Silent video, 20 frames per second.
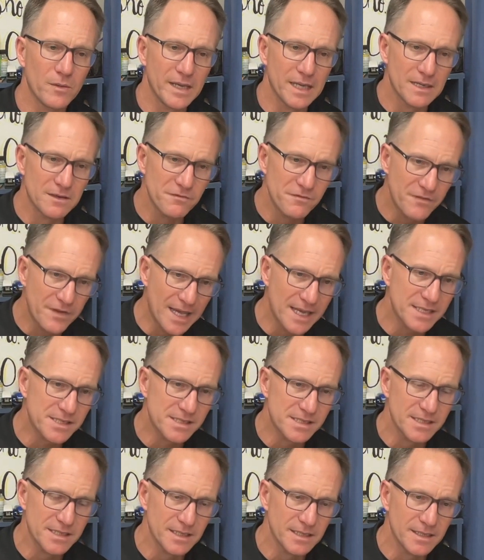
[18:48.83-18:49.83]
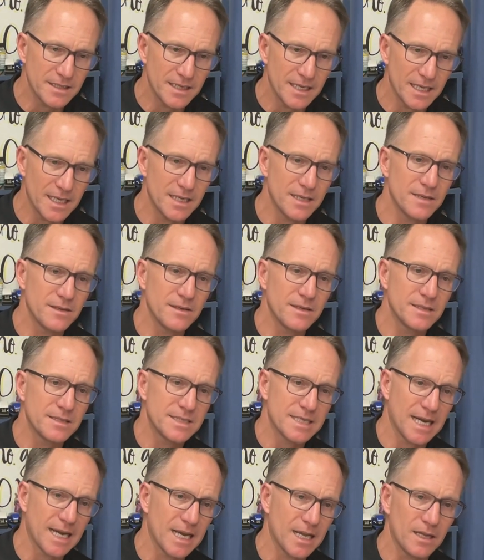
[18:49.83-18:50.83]
invested in the
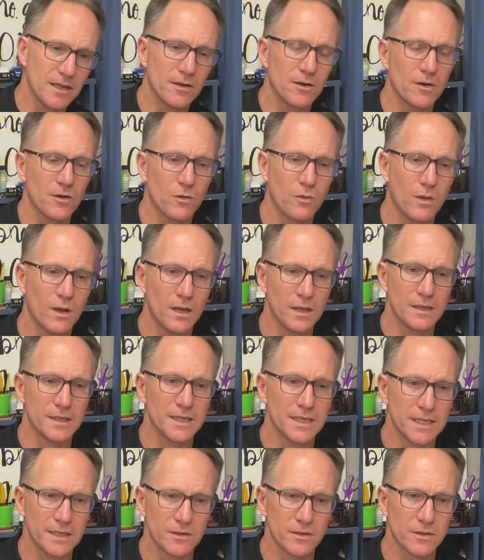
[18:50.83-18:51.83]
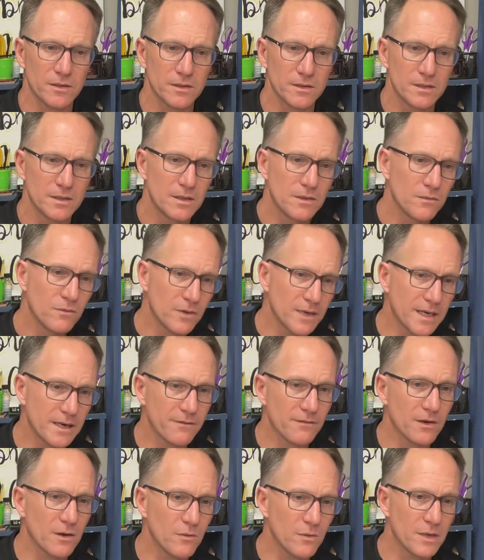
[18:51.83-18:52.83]
talent or quality or
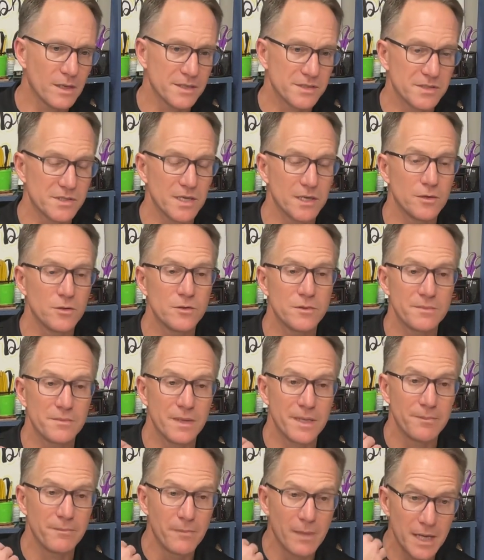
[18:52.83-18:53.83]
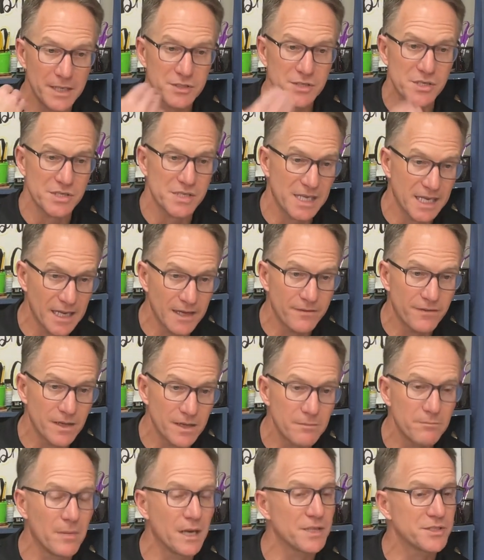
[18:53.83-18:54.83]
whatever it was. To whom much is
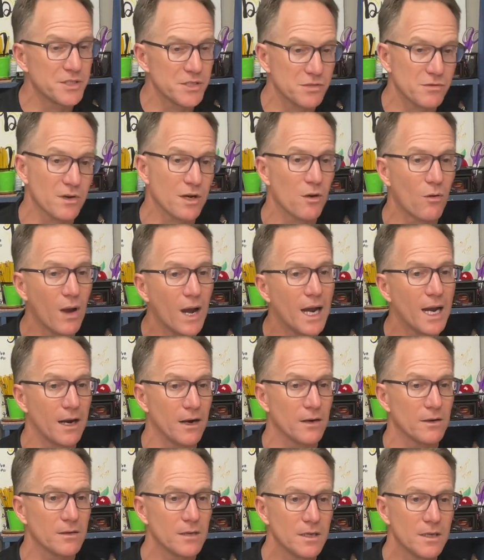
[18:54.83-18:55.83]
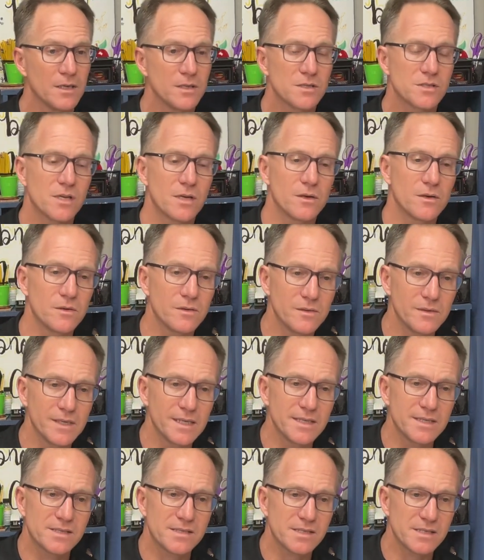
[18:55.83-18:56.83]
given, much is required. So
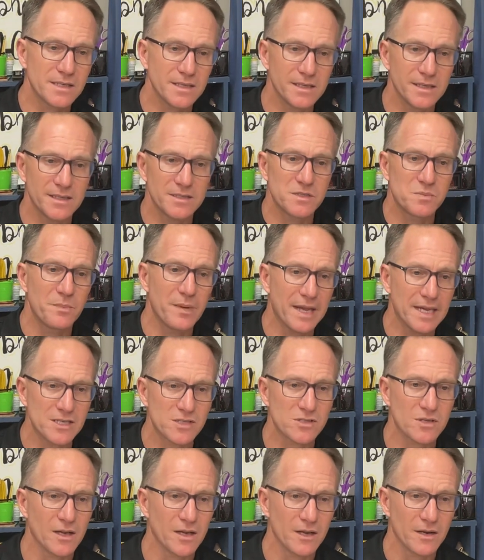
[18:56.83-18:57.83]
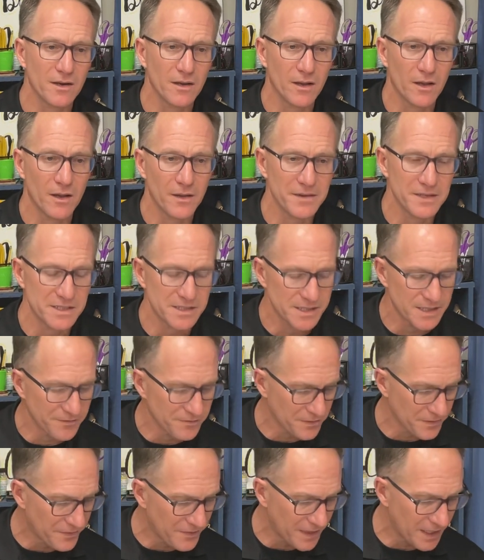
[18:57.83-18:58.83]
it's based on all these
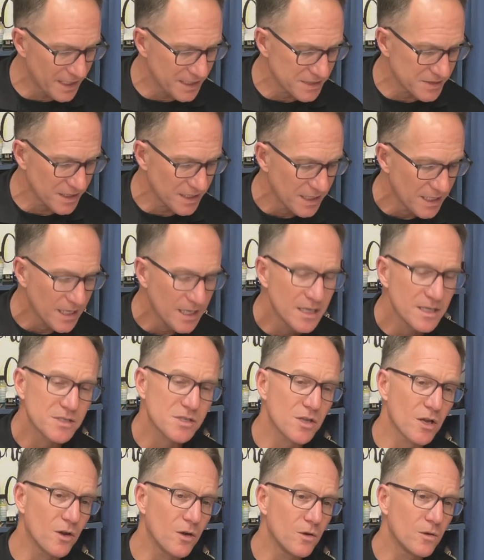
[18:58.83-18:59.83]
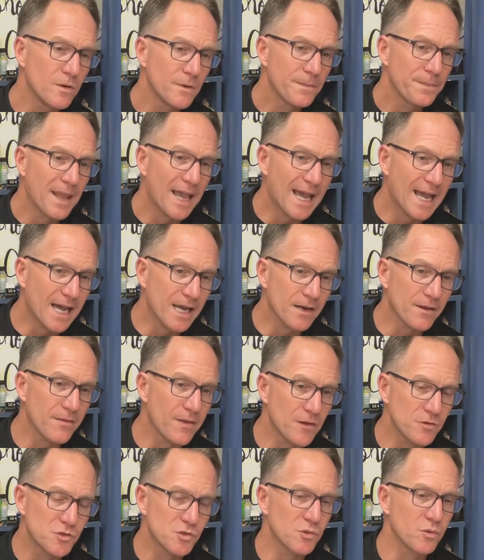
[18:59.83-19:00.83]
different things. And so out of
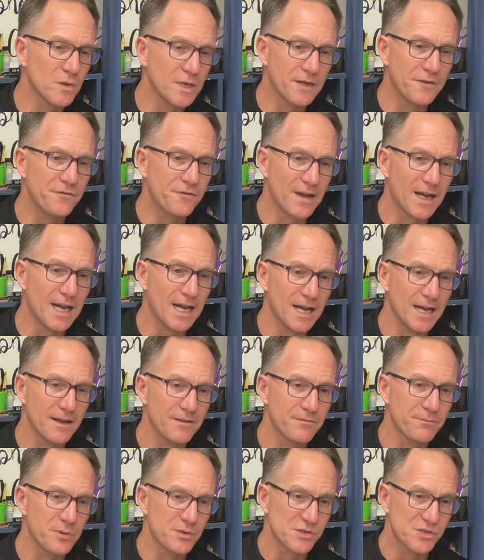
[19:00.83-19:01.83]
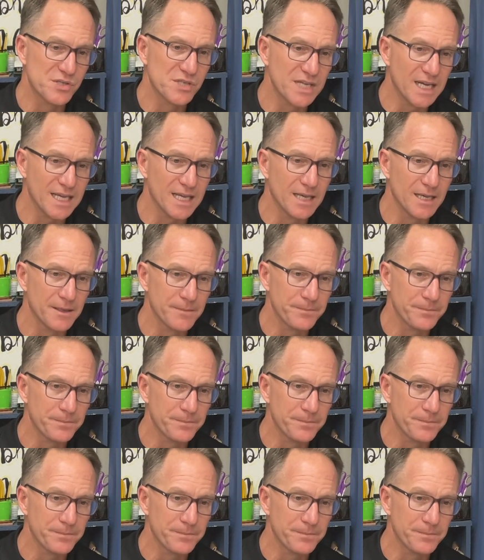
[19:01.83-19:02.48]
those 25%,